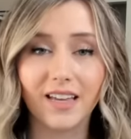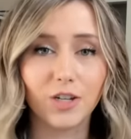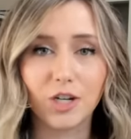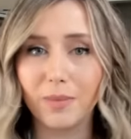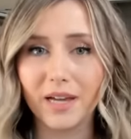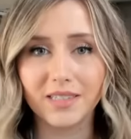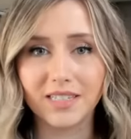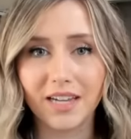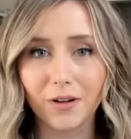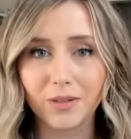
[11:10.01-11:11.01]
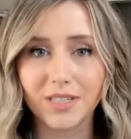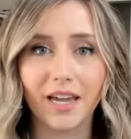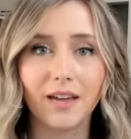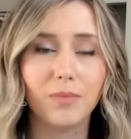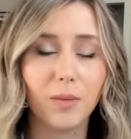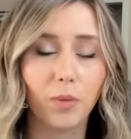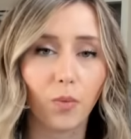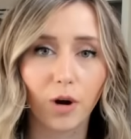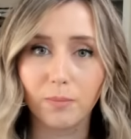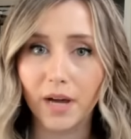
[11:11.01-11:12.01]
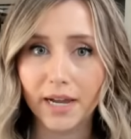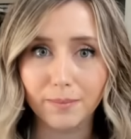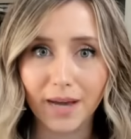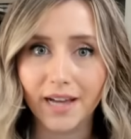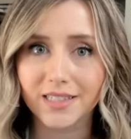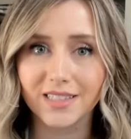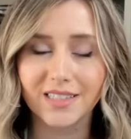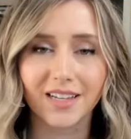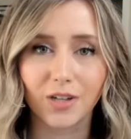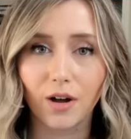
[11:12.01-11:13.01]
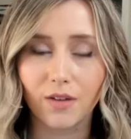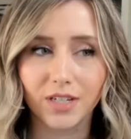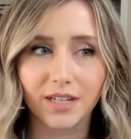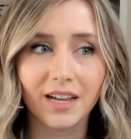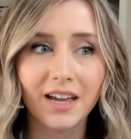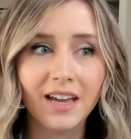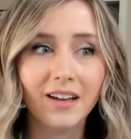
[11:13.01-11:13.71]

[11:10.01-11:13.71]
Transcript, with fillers: that ship had sailed and people weren't buying masks as often.